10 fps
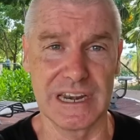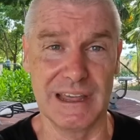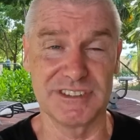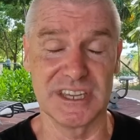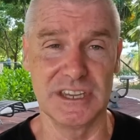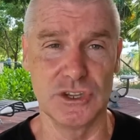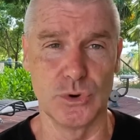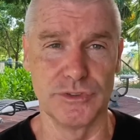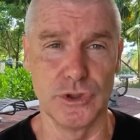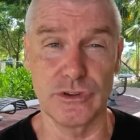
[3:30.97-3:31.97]
I'd love to hear
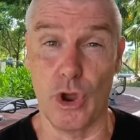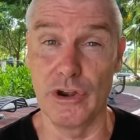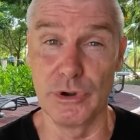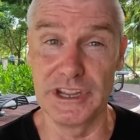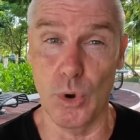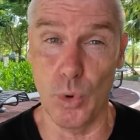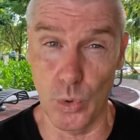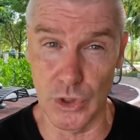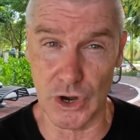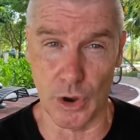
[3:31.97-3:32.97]
your views. I read
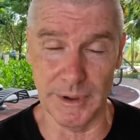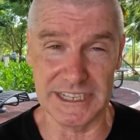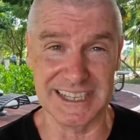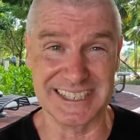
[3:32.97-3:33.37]
all the comments.